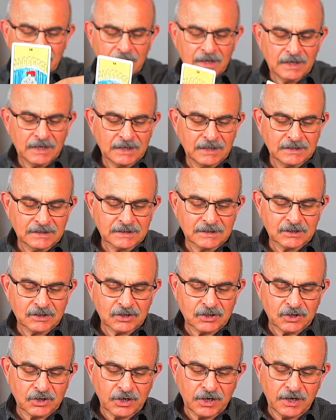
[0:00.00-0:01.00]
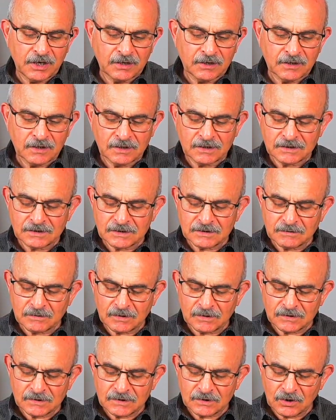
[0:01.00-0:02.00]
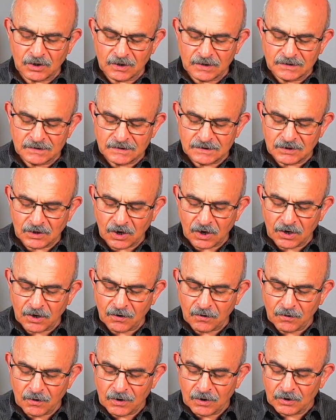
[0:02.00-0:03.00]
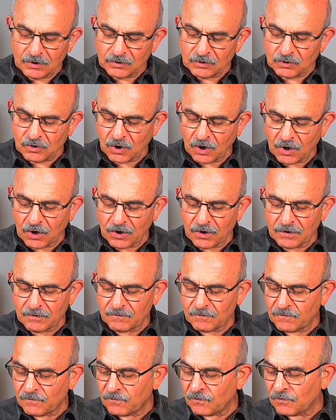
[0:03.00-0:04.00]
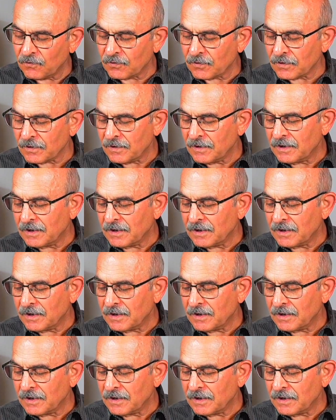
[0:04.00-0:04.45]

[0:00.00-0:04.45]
is great, is because it's now time for